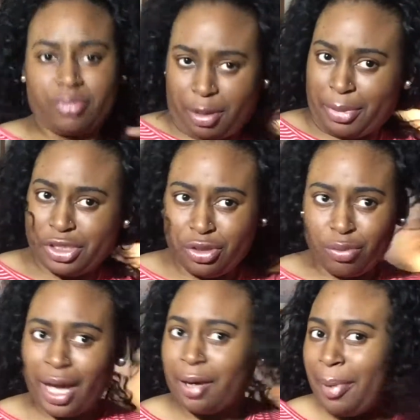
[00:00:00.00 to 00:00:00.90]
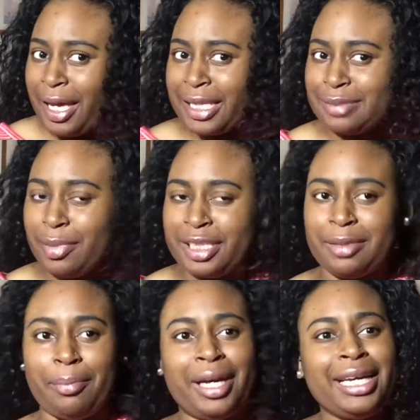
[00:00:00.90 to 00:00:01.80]
But you don't gotta pay as much
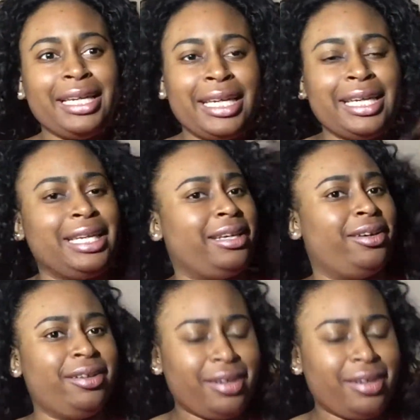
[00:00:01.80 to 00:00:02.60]
money.